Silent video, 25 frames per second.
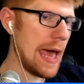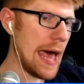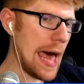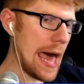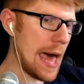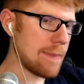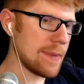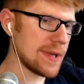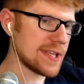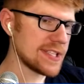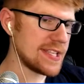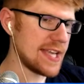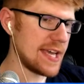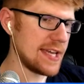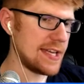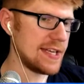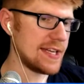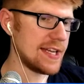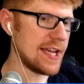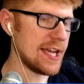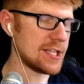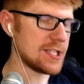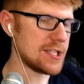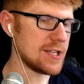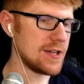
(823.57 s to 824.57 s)
I'm excited
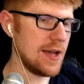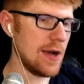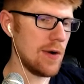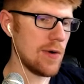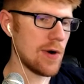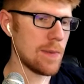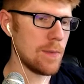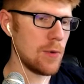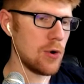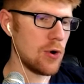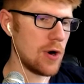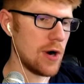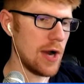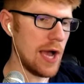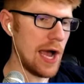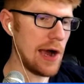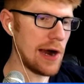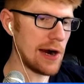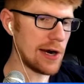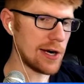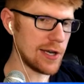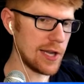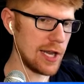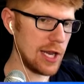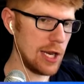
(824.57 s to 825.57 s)
to get to know her more,
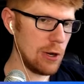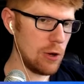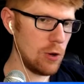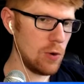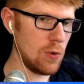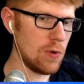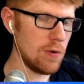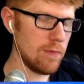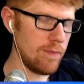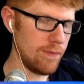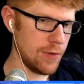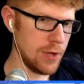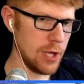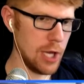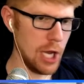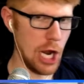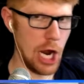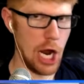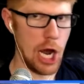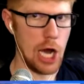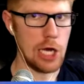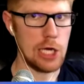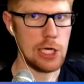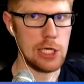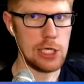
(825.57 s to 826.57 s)
aren't you?
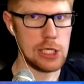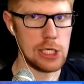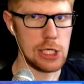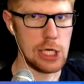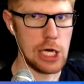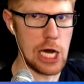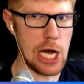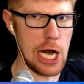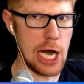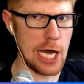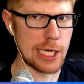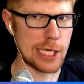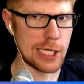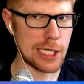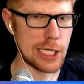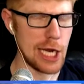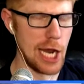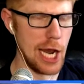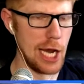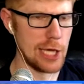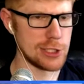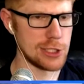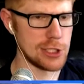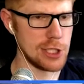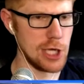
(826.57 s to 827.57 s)
Yeah, I
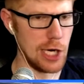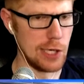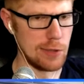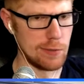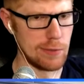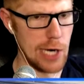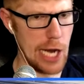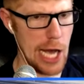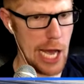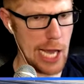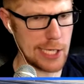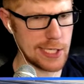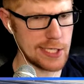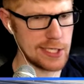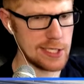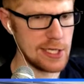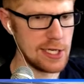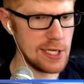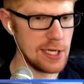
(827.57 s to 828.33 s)
guess you're right.